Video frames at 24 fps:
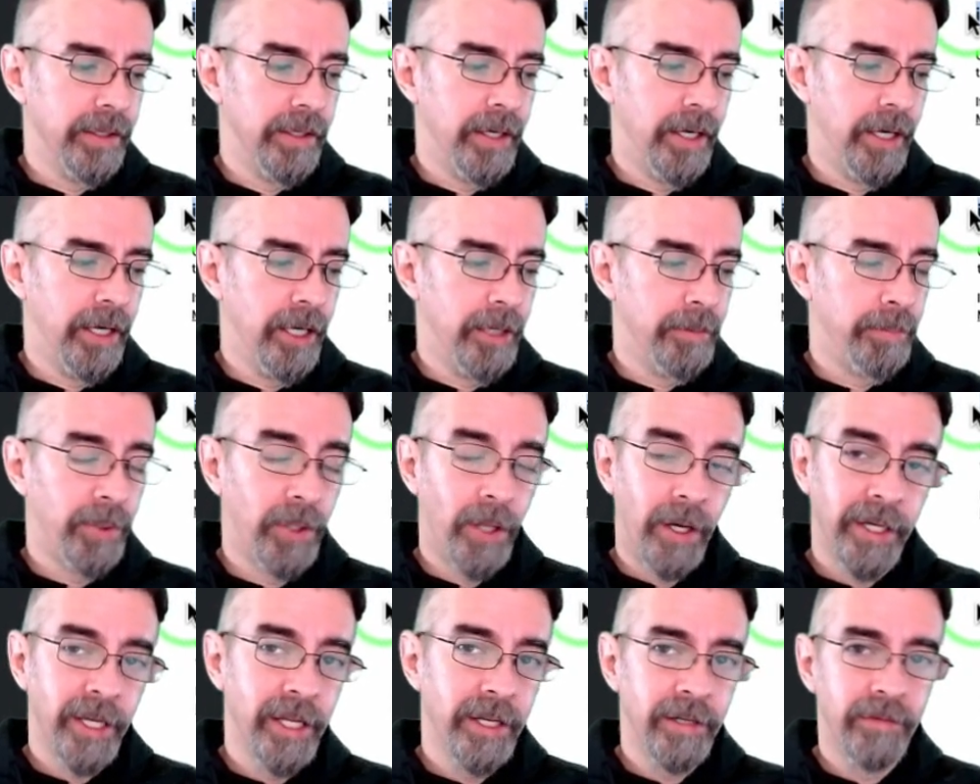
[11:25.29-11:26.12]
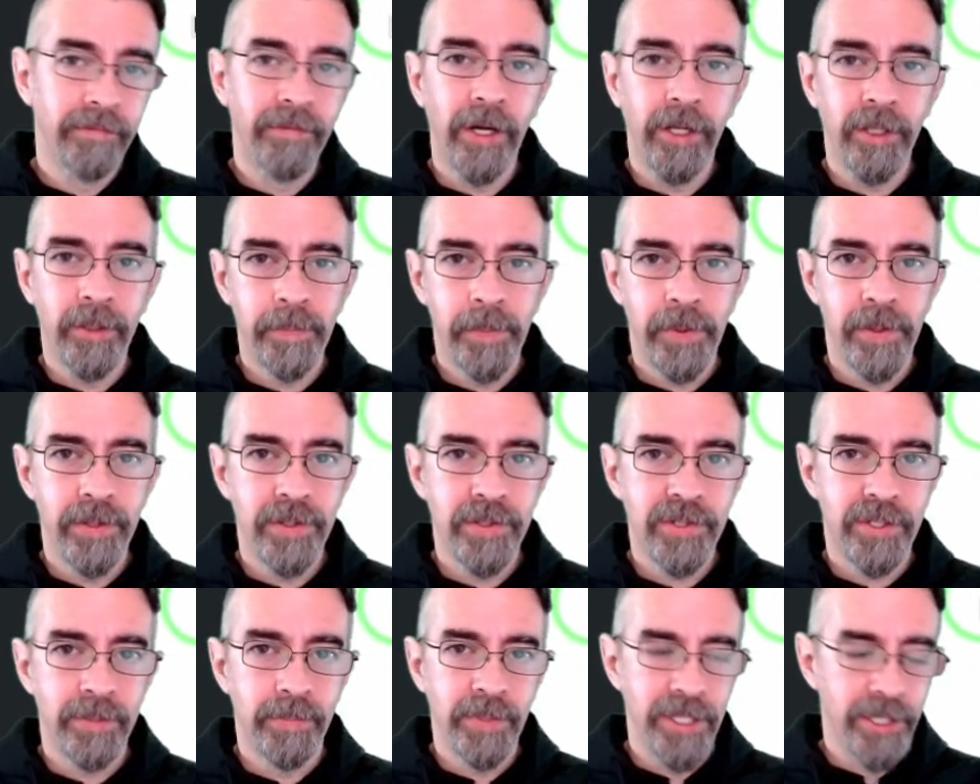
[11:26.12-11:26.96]
plugin
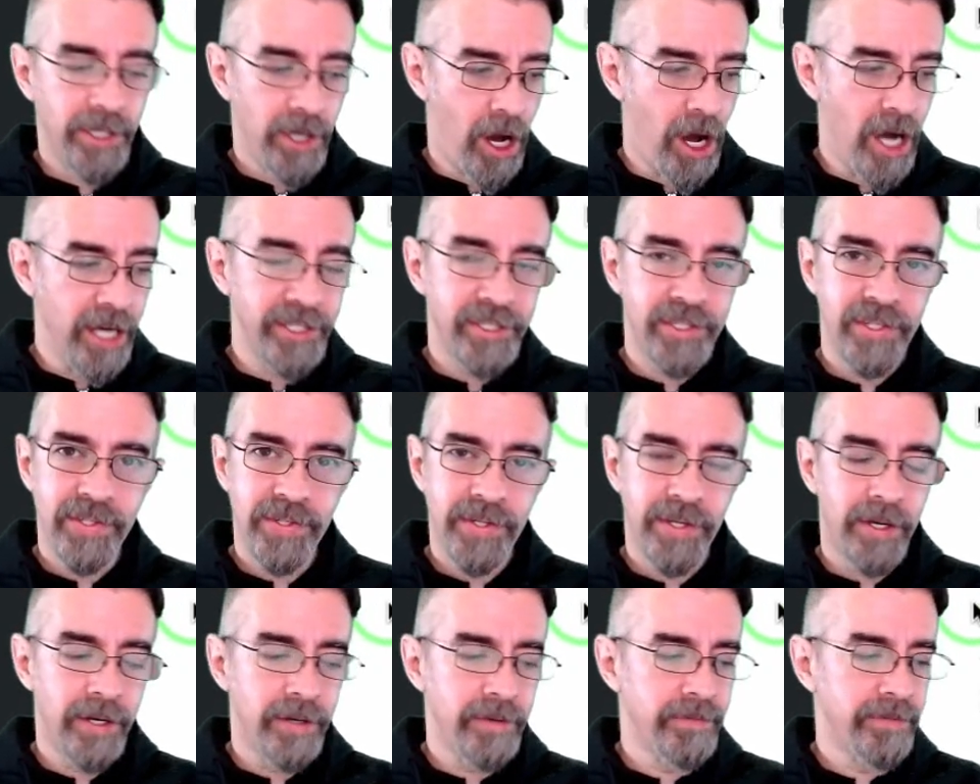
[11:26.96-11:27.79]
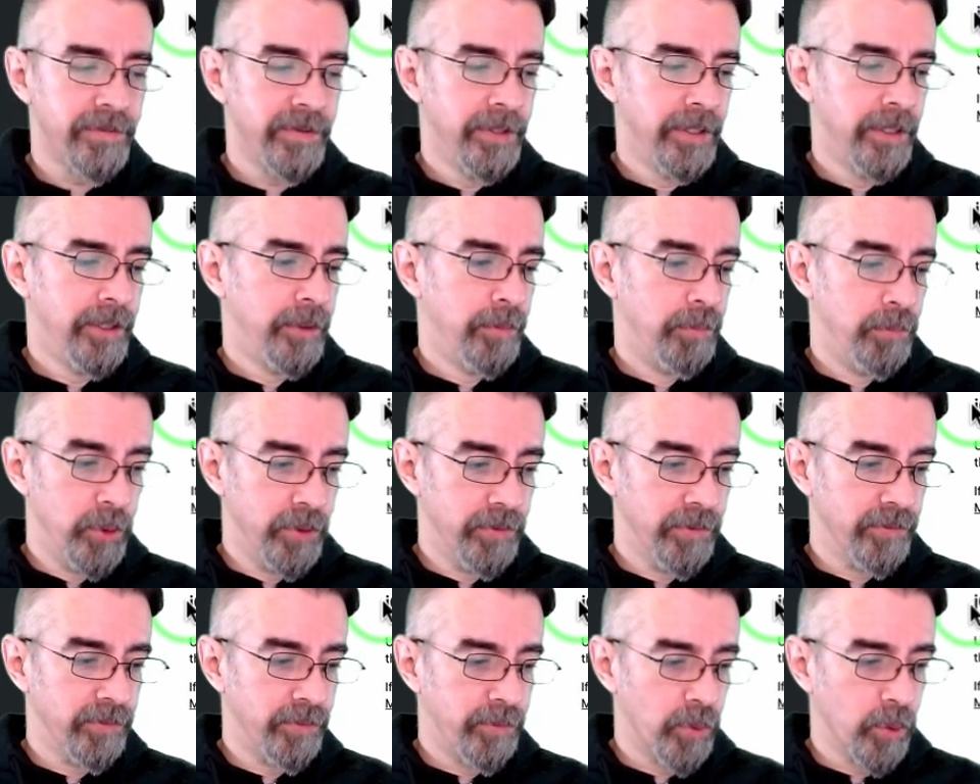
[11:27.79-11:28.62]
developers to be conscious of
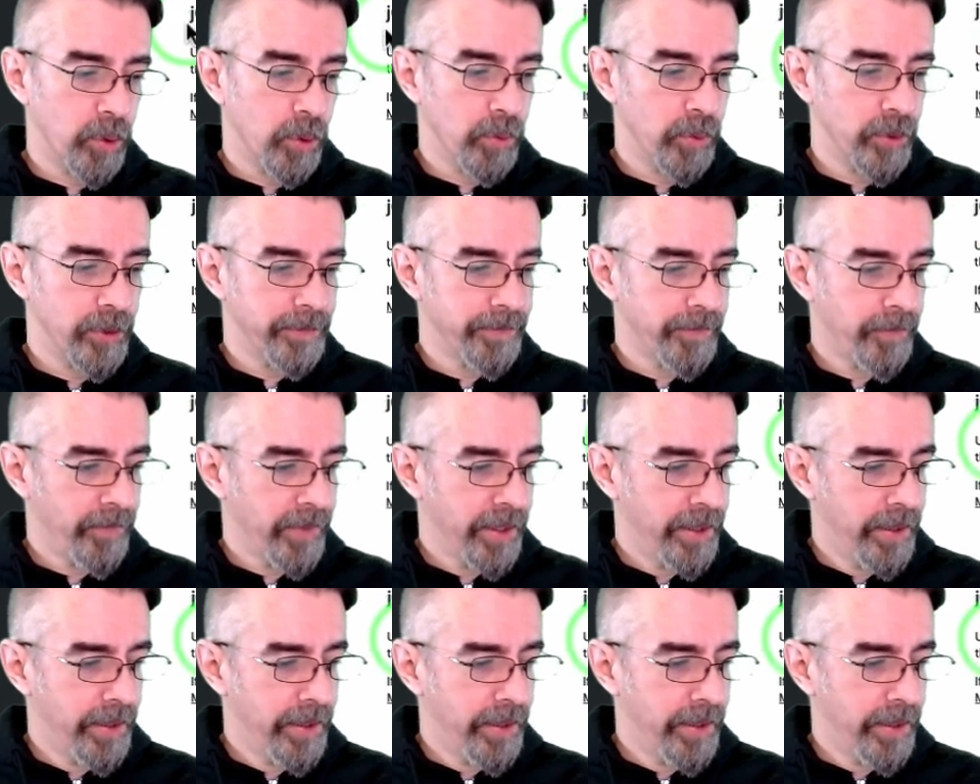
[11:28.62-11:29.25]
moving forward.